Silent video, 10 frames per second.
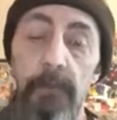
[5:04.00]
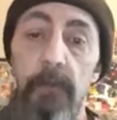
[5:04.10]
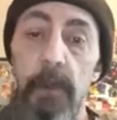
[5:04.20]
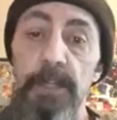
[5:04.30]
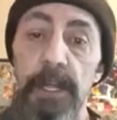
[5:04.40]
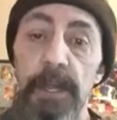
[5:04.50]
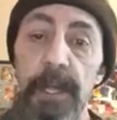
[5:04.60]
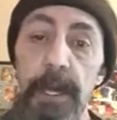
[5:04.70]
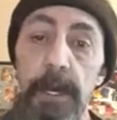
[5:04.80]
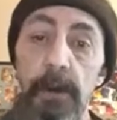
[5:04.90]
is a
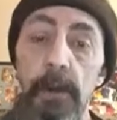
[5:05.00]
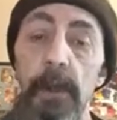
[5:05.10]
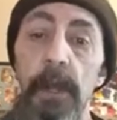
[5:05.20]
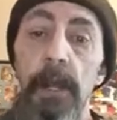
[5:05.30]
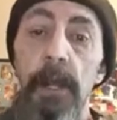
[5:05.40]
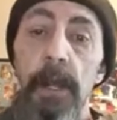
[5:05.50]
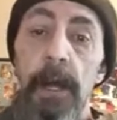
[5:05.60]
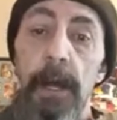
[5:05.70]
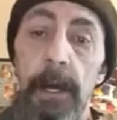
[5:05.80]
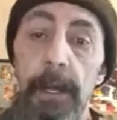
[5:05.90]
legal
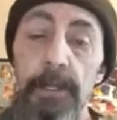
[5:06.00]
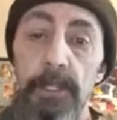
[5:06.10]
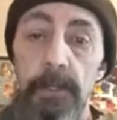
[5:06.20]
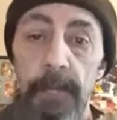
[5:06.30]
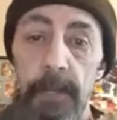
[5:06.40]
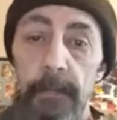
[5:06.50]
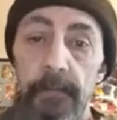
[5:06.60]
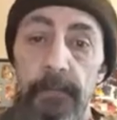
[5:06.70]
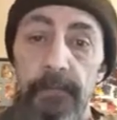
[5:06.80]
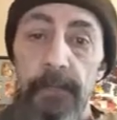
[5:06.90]
instrument,
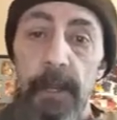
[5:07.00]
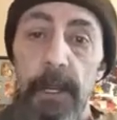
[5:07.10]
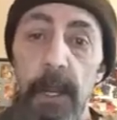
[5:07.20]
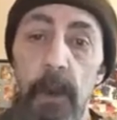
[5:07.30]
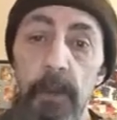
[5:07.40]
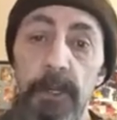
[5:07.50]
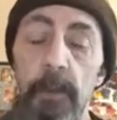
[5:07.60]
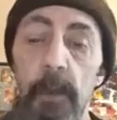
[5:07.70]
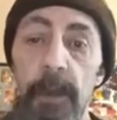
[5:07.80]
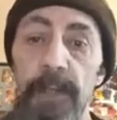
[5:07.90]

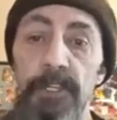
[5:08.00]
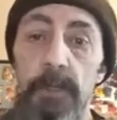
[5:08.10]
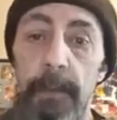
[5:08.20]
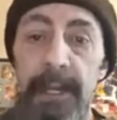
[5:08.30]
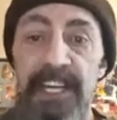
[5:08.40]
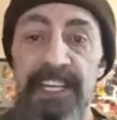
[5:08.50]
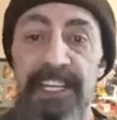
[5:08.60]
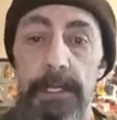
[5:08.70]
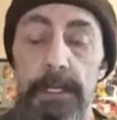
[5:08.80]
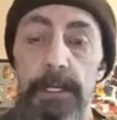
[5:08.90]
negotiable instrument.
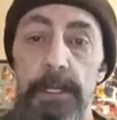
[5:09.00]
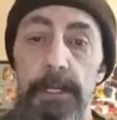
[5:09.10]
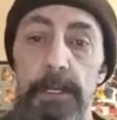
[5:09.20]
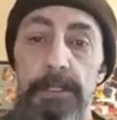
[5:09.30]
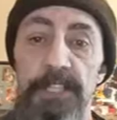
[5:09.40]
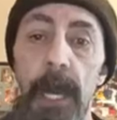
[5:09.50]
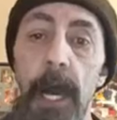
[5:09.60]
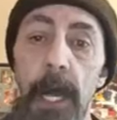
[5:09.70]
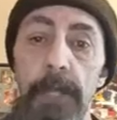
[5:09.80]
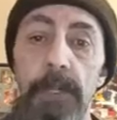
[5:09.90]
It's a
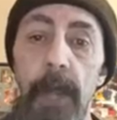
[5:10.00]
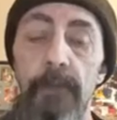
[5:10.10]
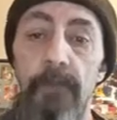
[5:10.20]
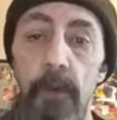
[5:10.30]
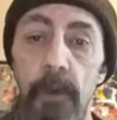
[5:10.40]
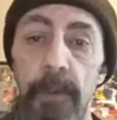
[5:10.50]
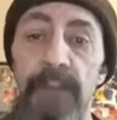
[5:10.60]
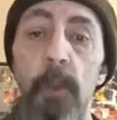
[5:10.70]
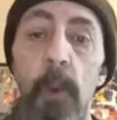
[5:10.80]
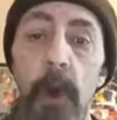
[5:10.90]
contract form.
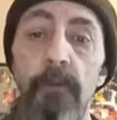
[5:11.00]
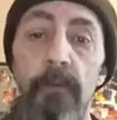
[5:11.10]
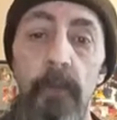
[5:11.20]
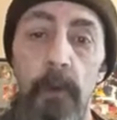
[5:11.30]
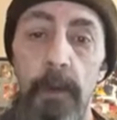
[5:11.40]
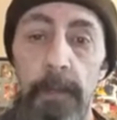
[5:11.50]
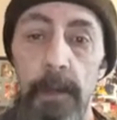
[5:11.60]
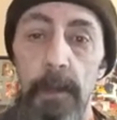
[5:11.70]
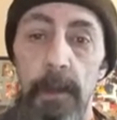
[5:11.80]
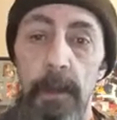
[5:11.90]
That's one form.
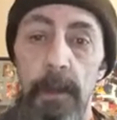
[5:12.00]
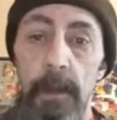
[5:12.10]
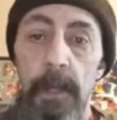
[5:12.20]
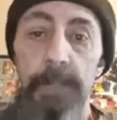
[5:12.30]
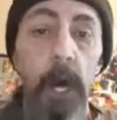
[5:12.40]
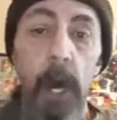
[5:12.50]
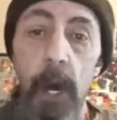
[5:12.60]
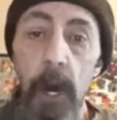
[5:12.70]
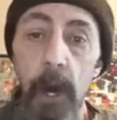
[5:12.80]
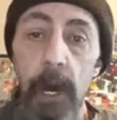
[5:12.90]
It's
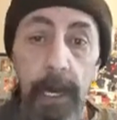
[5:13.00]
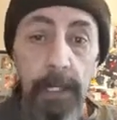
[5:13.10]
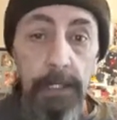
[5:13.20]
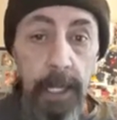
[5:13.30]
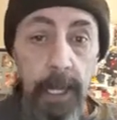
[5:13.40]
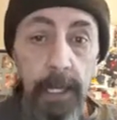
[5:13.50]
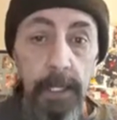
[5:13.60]
all contract.